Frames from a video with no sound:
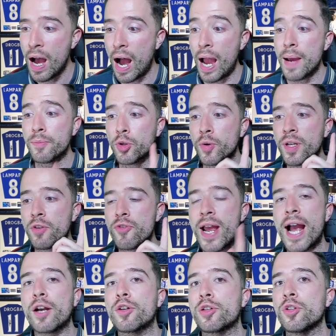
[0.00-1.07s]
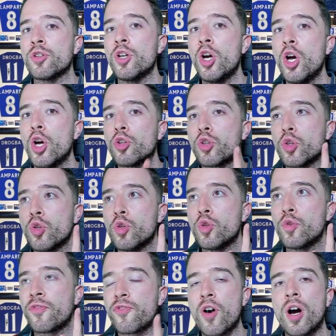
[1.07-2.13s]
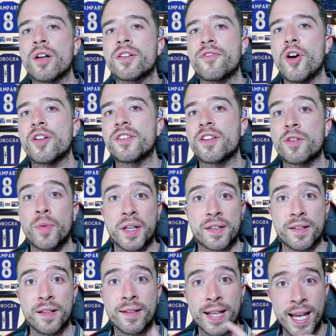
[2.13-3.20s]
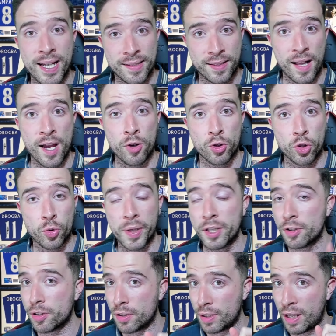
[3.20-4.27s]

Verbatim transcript: I am doing a reaction to France versus Switzerland later tonight on Twitch